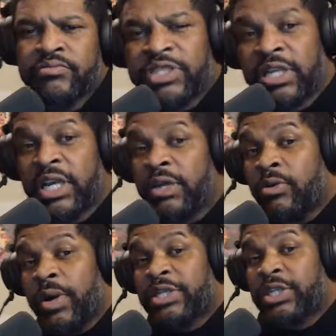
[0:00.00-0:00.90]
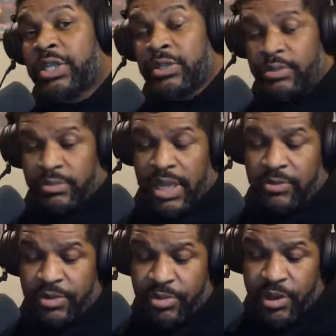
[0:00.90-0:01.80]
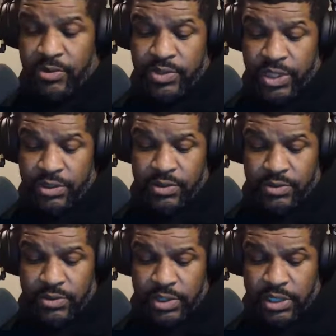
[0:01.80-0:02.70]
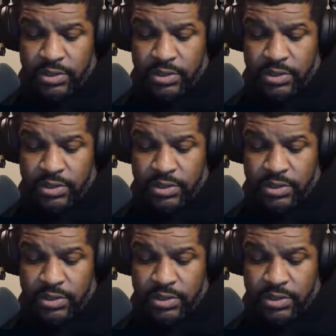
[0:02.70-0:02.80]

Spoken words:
It's another question that we pose here on